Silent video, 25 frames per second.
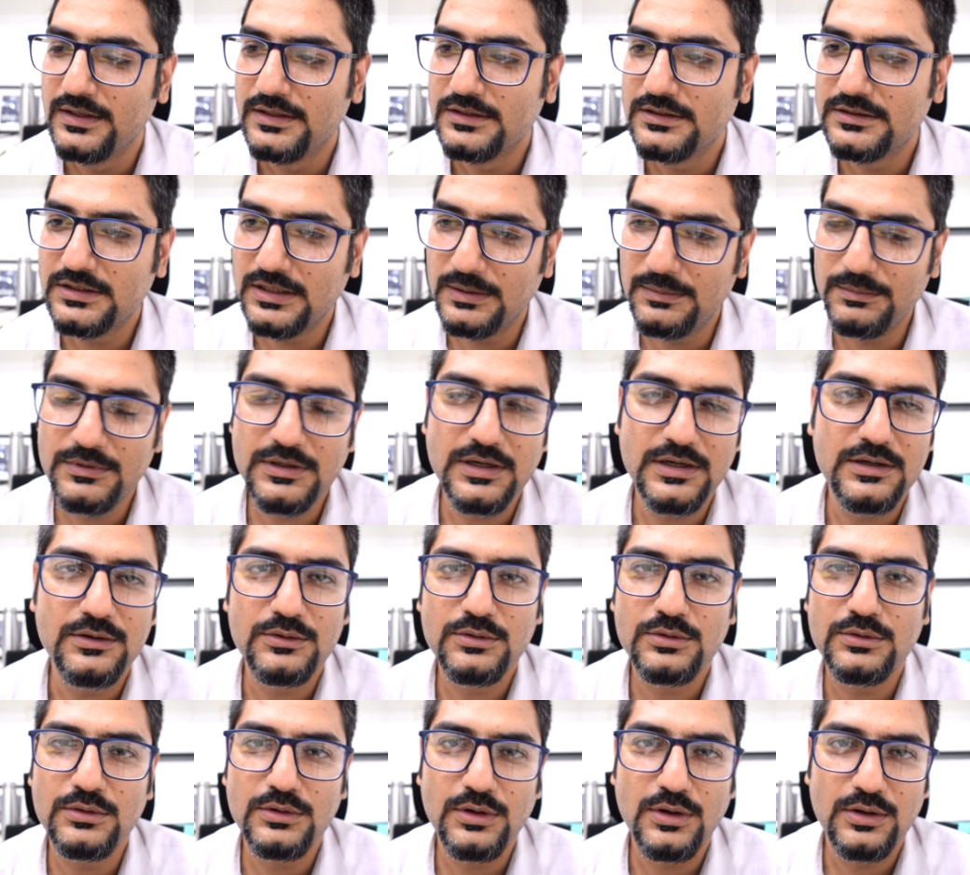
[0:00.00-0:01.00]
some
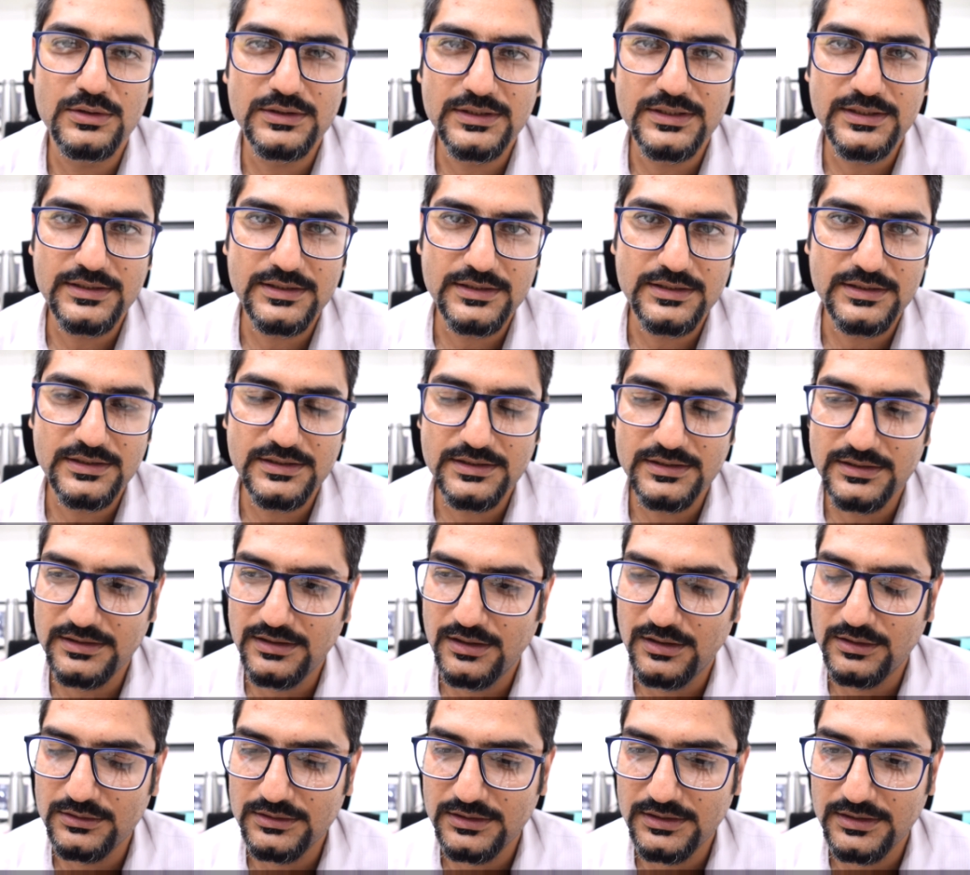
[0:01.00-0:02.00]
control on
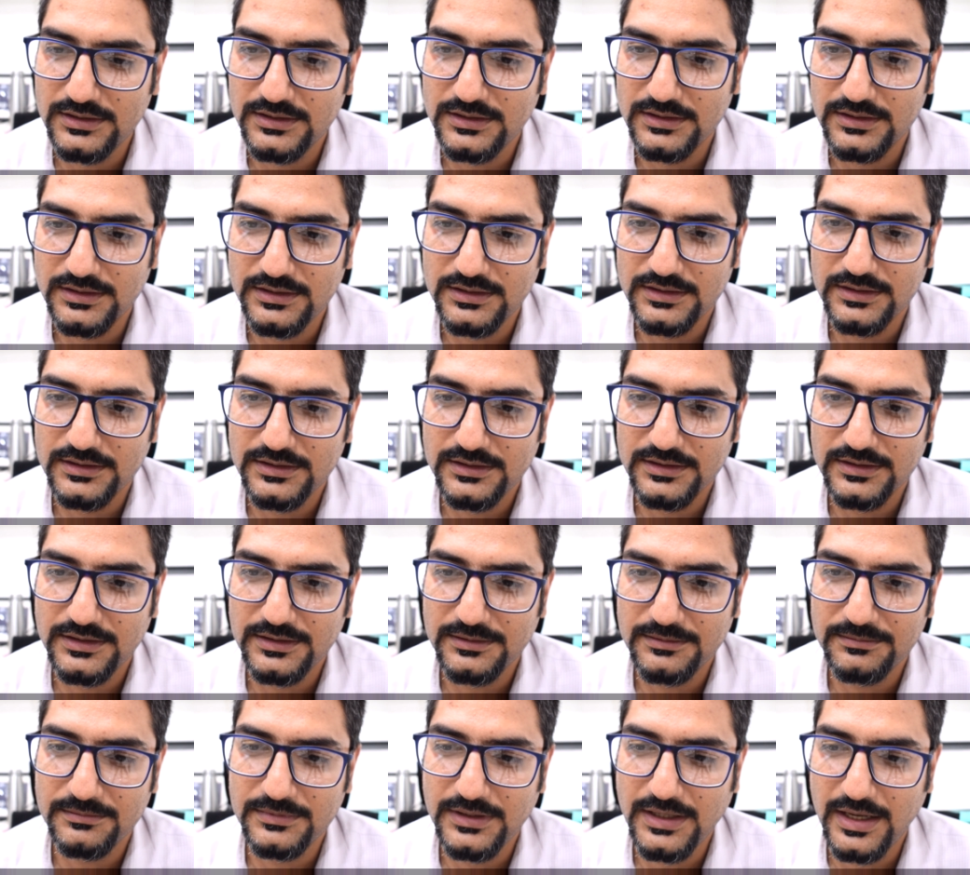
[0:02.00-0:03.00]
the
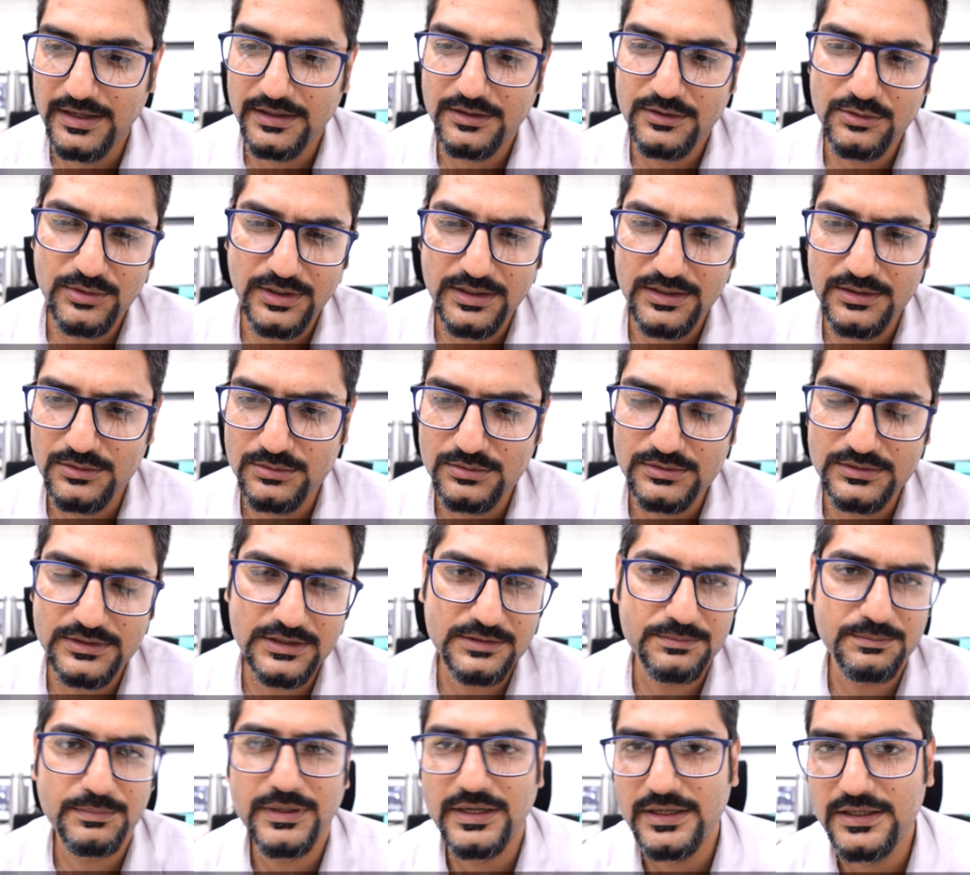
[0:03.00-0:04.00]
like you can use
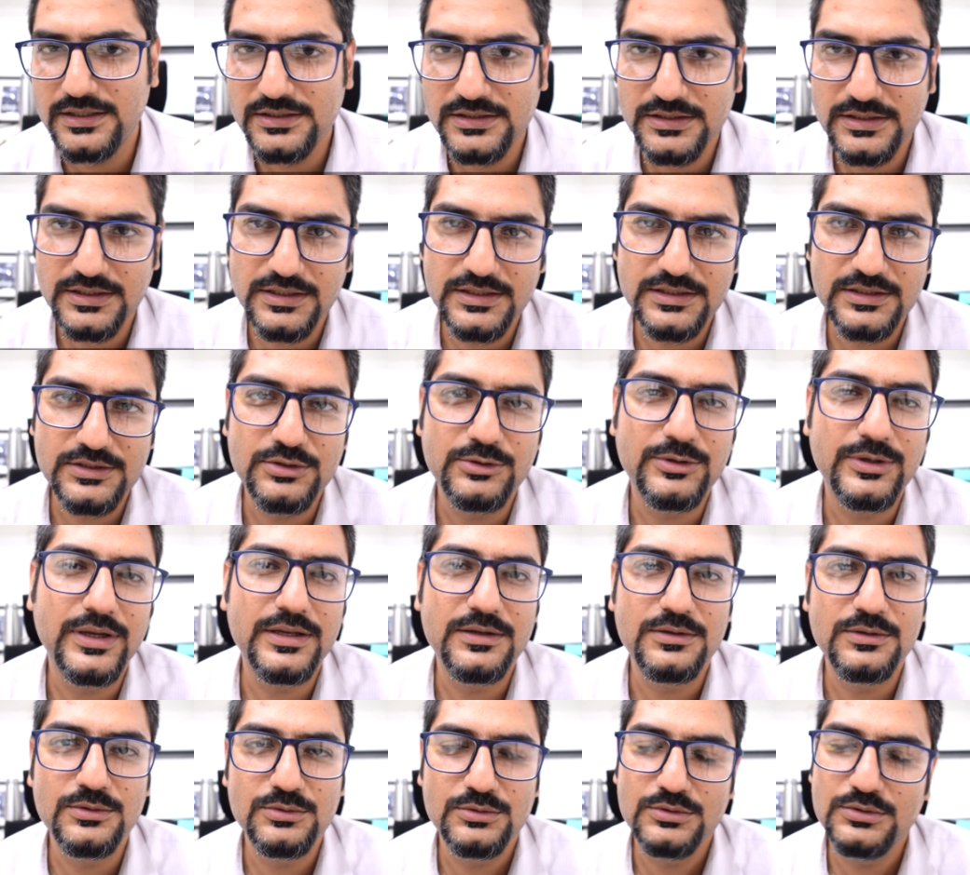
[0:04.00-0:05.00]
spreadsheets, you
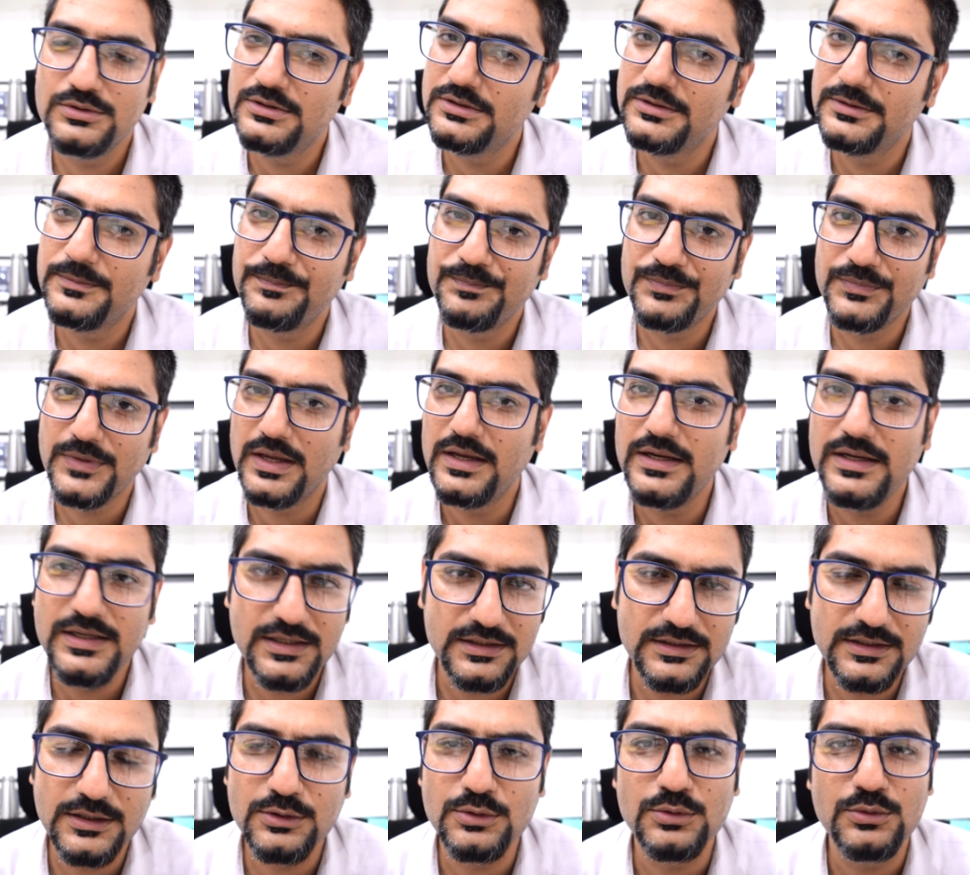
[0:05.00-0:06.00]
can use any
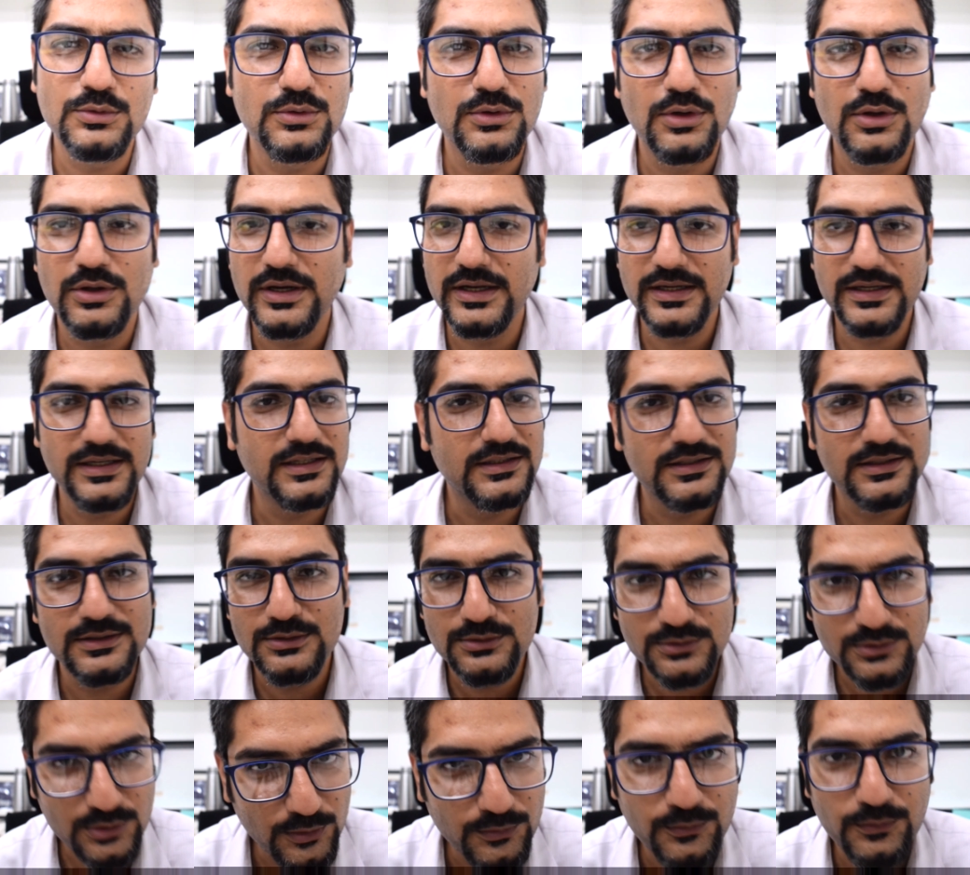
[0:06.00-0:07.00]
other tool or any other
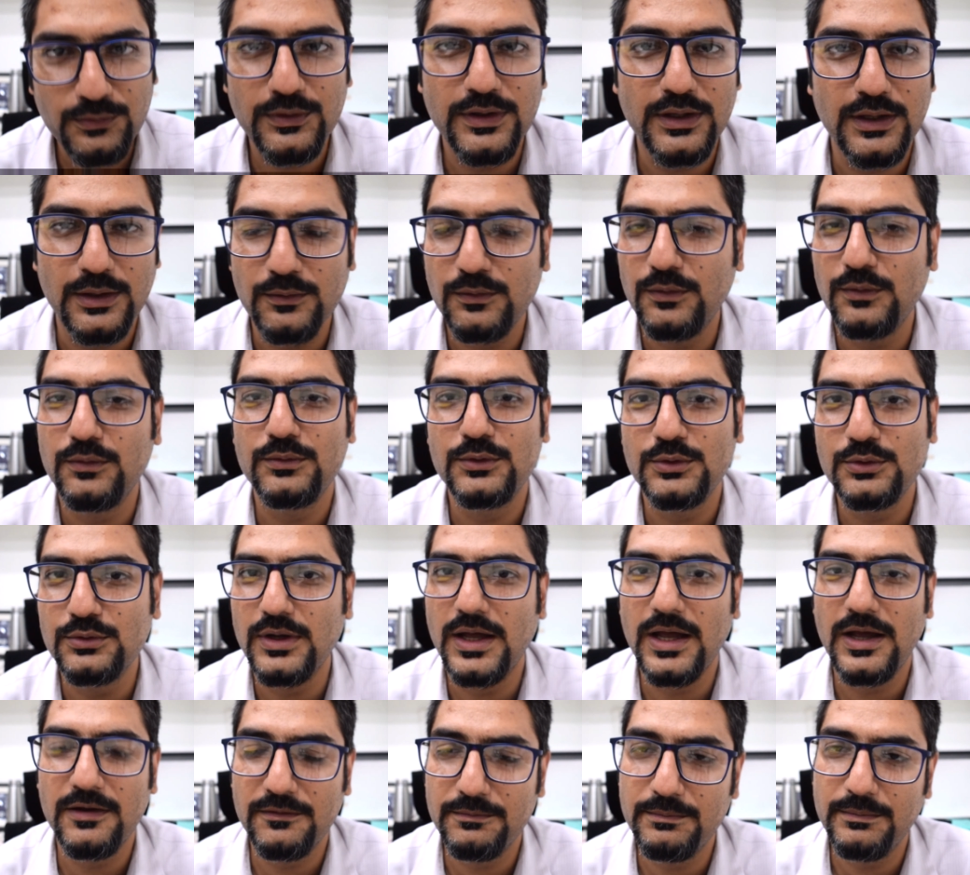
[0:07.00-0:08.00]
software to
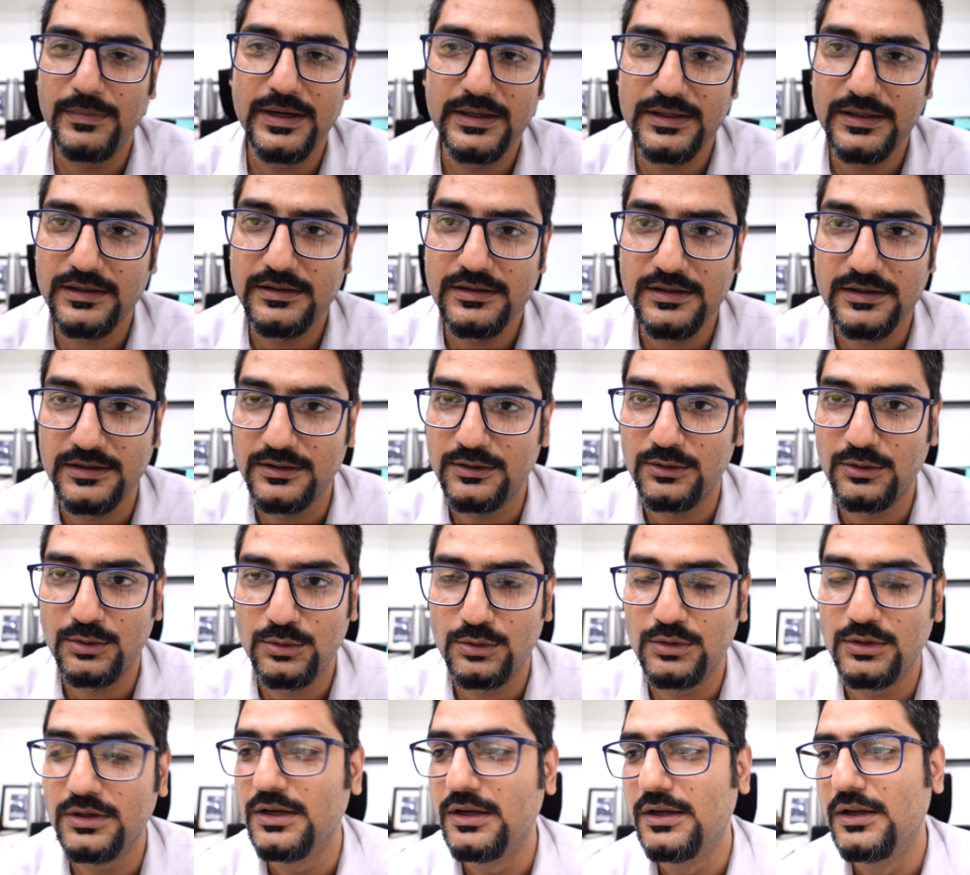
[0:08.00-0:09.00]
have better
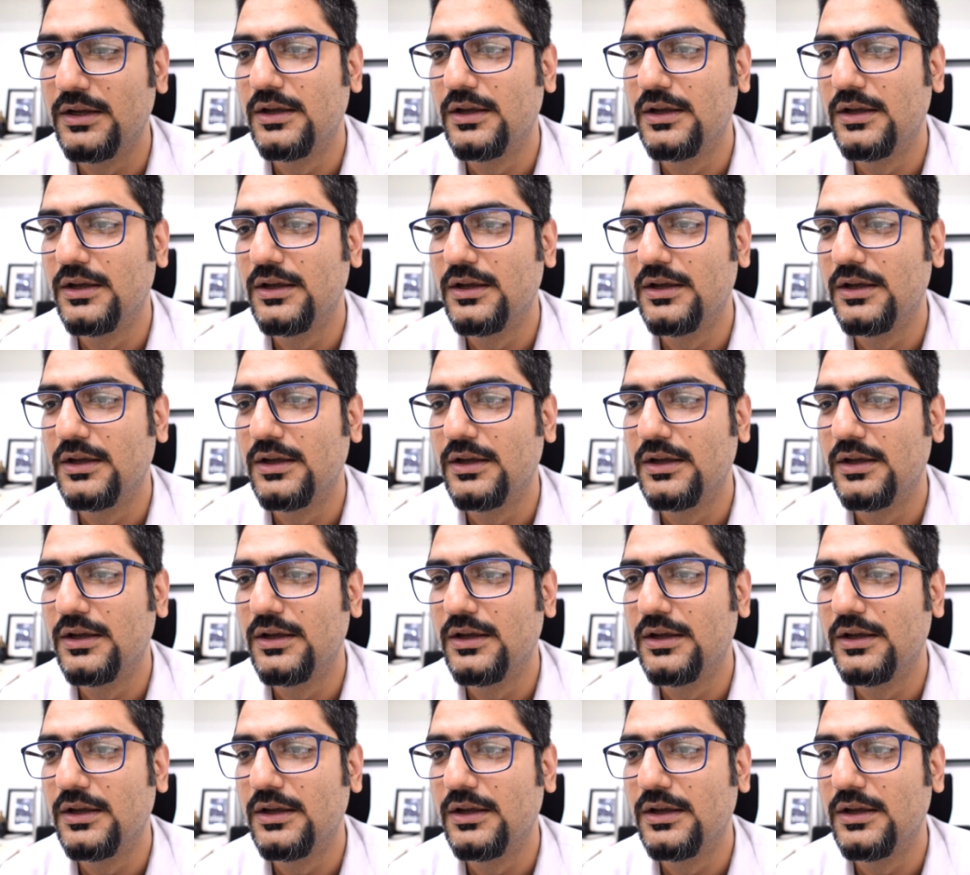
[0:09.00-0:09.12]
control